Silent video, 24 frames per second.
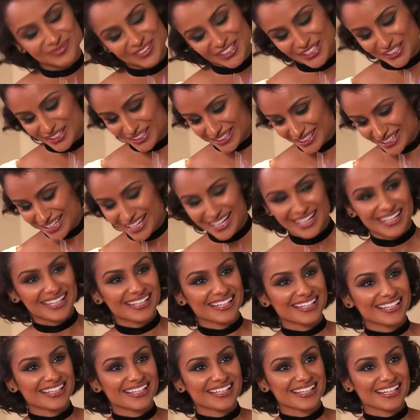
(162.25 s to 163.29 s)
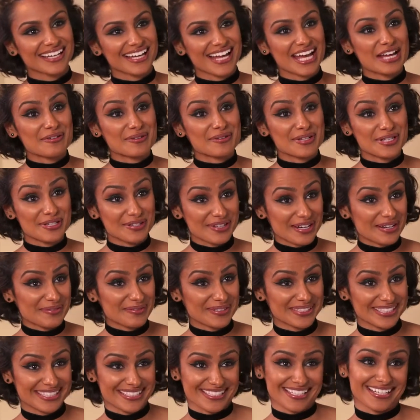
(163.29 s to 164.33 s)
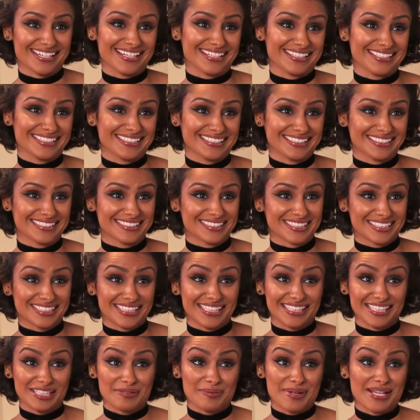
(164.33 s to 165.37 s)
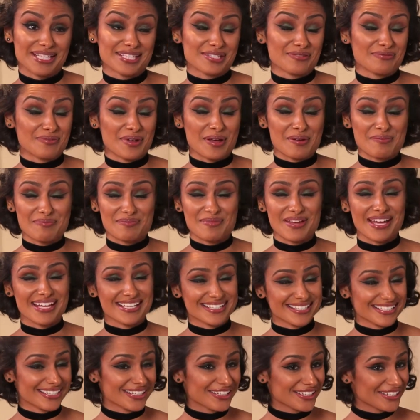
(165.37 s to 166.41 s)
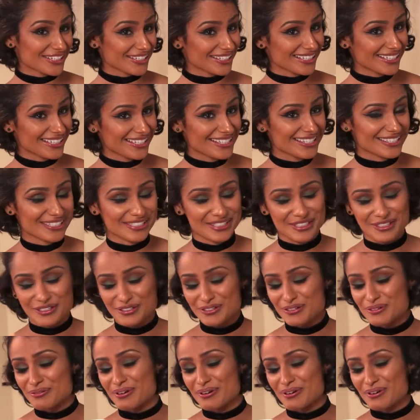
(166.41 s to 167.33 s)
Look, how about you come inside? Lily made some amazing cookies and they'll go